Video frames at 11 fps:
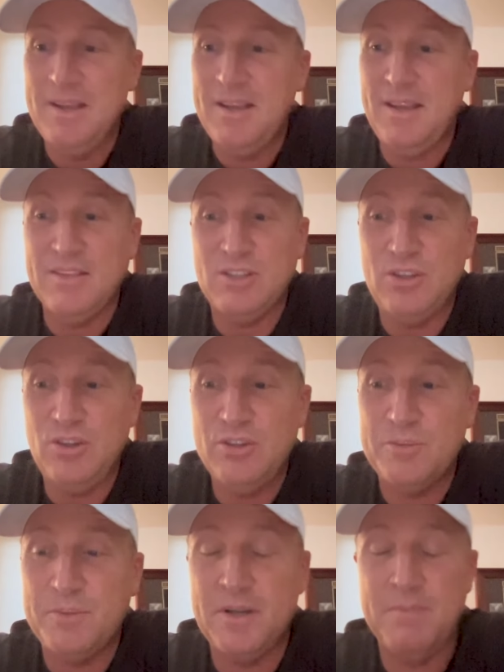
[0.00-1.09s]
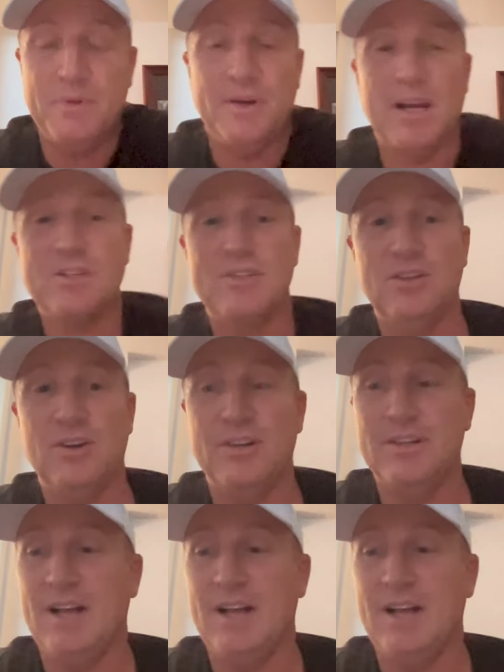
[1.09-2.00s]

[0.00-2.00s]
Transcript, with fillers: It's a huge production line.